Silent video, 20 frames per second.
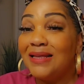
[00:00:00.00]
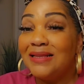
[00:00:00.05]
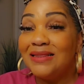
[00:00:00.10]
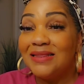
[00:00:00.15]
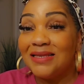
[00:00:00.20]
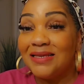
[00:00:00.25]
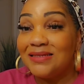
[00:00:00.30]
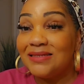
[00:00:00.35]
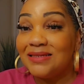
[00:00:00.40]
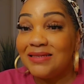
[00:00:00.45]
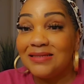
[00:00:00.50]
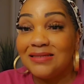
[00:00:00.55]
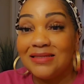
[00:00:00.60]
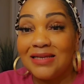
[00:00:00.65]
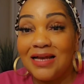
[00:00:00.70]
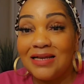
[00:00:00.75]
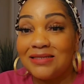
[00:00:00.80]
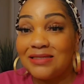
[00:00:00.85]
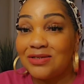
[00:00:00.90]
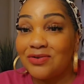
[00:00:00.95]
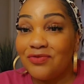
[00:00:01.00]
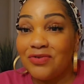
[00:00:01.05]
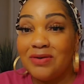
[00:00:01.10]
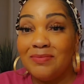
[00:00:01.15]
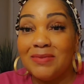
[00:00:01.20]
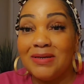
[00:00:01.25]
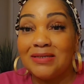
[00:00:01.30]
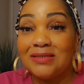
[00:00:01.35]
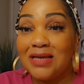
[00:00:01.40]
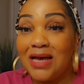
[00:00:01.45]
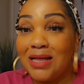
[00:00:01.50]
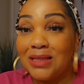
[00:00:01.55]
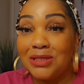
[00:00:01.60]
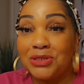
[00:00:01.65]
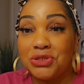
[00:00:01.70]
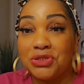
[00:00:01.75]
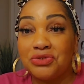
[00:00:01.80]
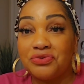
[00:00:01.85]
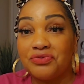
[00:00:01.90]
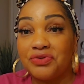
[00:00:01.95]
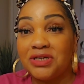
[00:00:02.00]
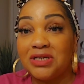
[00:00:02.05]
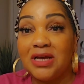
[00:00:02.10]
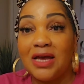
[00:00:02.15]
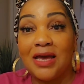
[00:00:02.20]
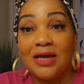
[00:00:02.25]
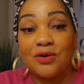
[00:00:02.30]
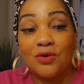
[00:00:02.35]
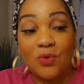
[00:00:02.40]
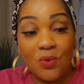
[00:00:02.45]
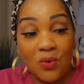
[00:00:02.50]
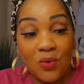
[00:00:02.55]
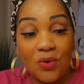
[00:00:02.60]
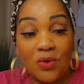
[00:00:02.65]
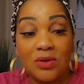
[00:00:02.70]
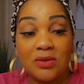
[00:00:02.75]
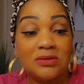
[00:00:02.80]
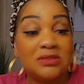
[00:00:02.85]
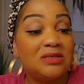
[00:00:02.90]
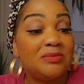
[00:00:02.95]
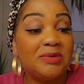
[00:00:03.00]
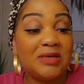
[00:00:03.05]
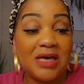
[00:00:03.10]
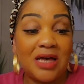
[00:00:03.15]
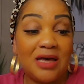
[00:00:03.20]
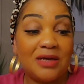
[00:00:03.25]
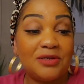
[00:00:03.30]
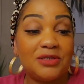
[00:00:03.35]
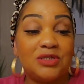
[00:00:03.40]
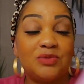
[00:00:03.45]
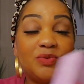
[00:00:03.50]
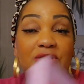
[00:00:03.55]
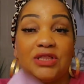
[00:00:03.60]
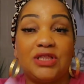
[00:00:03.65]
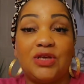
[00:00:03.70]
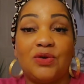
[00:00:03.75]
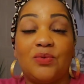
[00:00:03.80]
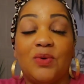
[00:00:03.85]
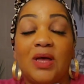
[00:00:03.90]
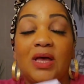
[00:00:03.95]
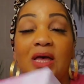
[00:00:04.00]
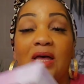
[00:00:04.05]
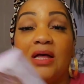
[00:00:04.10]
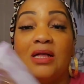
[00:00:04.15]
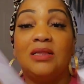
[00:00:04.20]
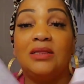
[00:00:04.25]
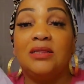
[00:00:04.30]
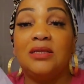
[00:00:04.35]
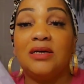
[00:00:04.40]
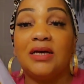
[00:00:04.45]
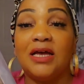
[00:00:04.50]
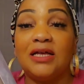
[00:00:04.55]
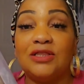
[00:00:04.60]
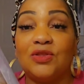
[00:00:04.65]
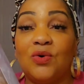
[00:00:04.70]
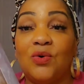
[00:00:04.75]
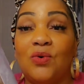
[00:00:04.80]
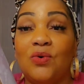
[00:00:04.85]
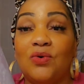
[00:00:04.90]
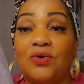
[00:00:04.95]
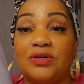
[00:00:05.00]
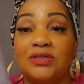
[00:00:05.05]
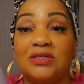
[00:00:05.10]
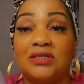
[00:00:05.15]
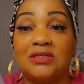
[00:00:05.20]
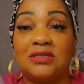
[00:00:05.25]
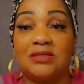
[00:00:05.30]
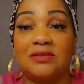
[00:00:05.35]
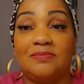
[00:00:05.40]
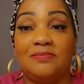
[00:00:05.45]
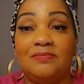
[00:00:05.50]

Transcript: This does not scream Dollar Tree at all, to be honest with you. Look at the horse.